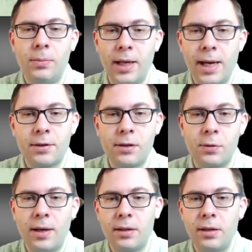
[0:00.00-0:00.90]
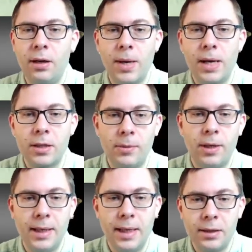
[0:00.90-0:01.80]
else as well, so you can bounce some
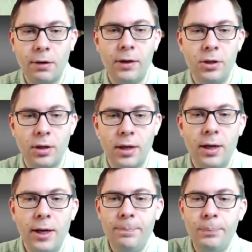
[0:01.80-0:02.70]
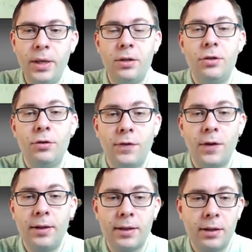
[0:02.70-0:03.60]
ideas off each other, because you'll
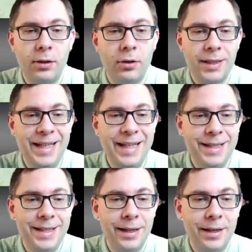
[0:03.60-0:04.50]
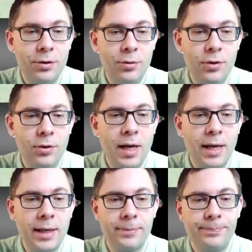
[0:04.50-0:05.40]
find this a lot easier to do
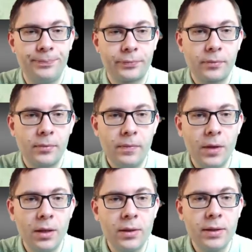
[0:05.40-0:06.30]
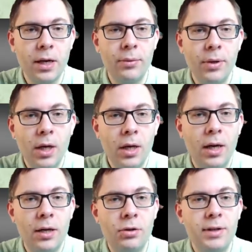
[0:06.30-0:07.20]
that. So
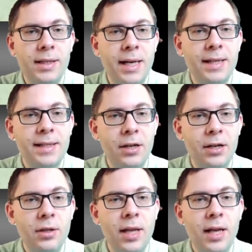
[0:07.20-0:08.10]
during today's session then,